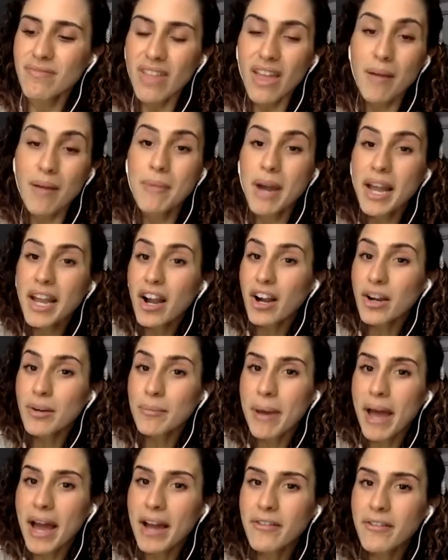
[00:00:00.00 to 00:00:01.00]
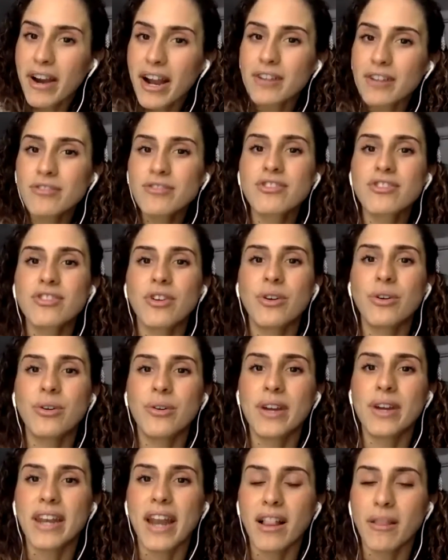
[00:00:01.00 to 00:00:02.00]
My art background, so
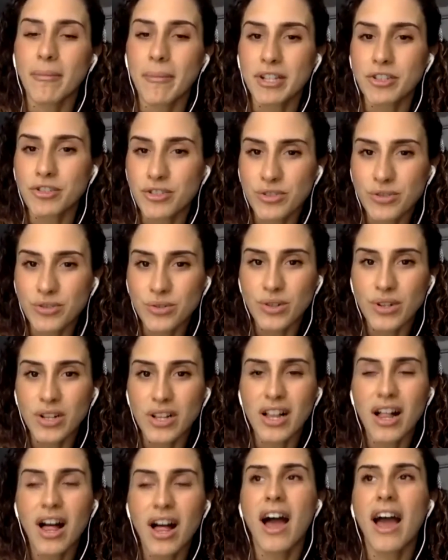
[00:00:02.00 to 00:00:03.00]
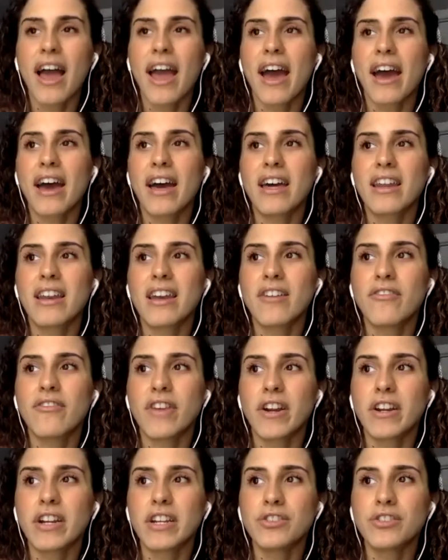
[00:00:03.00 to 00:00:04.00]
in elementary school, I had a
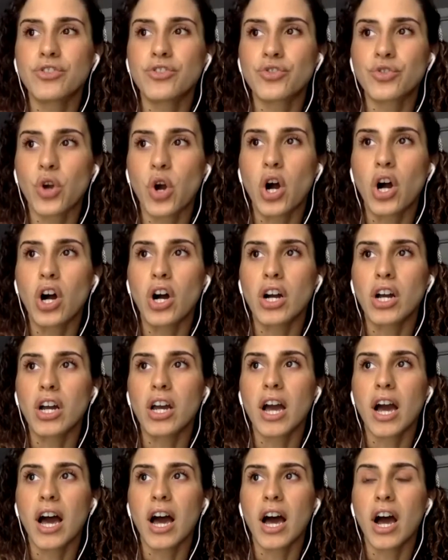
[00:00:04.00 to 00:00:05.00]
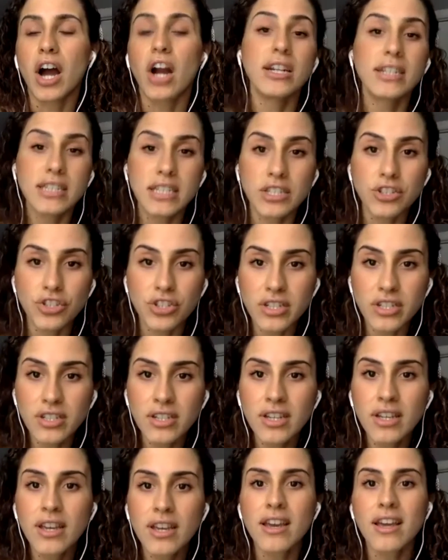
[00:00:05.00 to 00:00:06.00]
very strong art teacher,
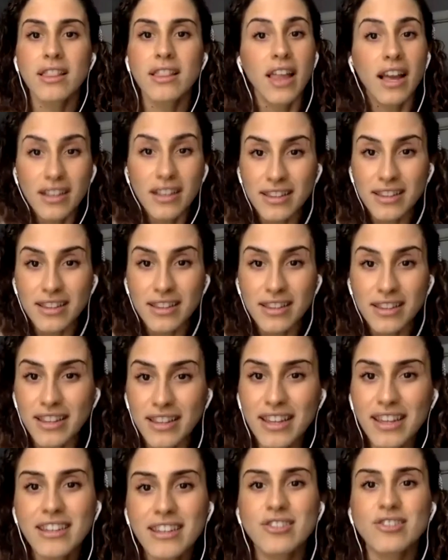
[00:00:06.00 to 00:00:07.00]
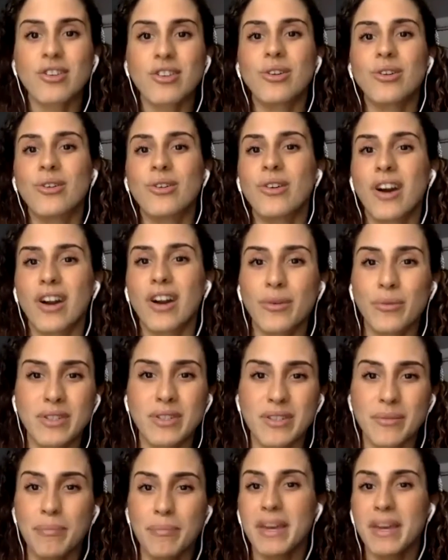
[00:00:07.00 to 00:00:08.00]
luckily. So art
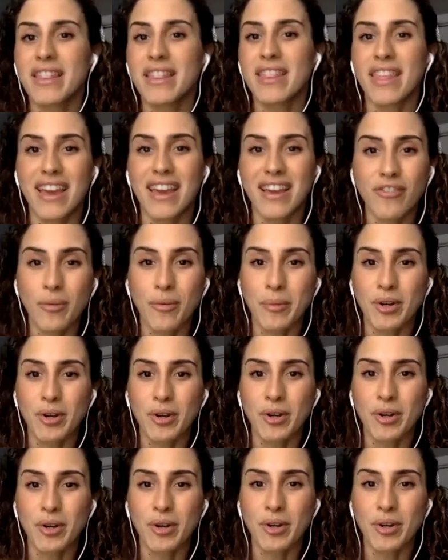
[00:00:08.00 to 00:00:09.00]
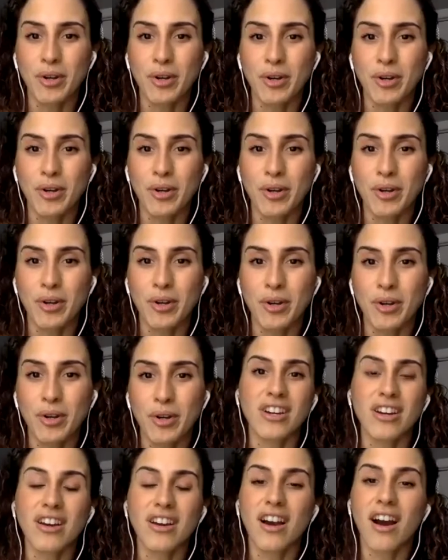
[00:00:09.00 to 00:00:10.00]
was a big thing from an early age. I
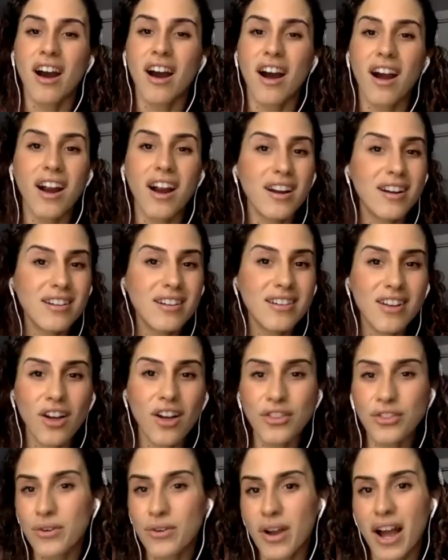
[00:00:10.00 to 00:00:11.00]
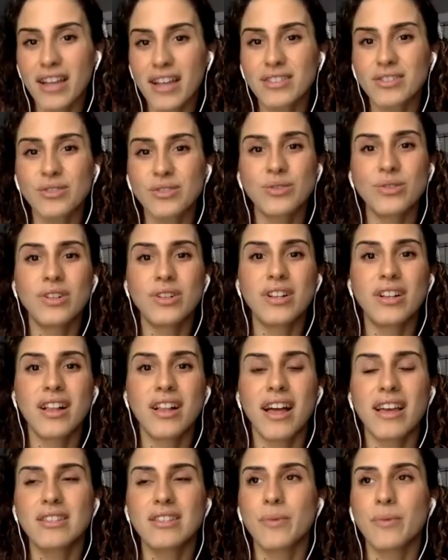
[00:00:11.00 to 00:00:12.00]
took art all through high
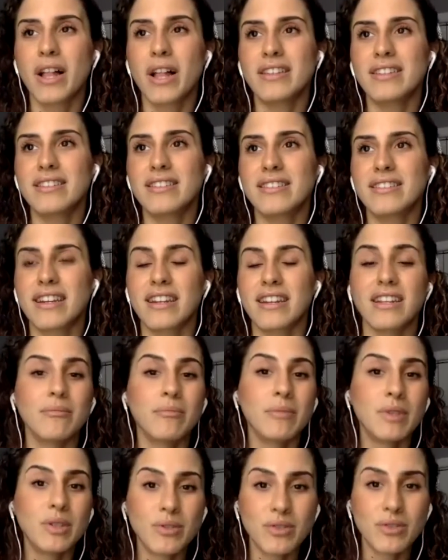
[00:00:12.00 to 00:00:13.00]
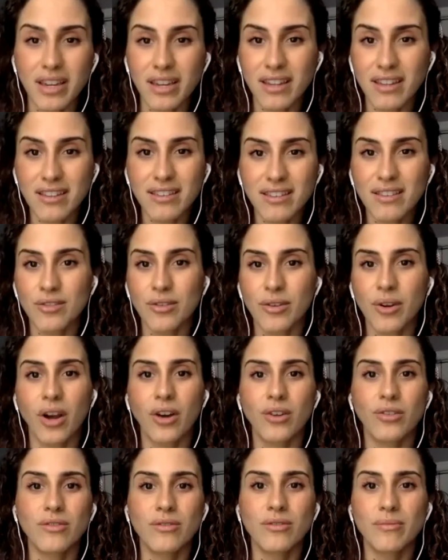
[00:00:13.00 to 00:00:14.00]
school, as well as studied music
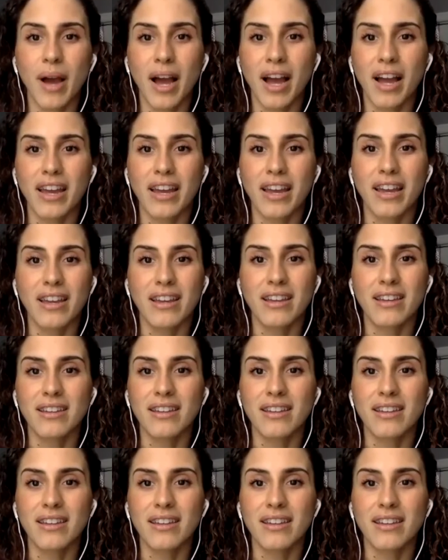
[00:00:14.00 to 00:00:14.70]
throughout my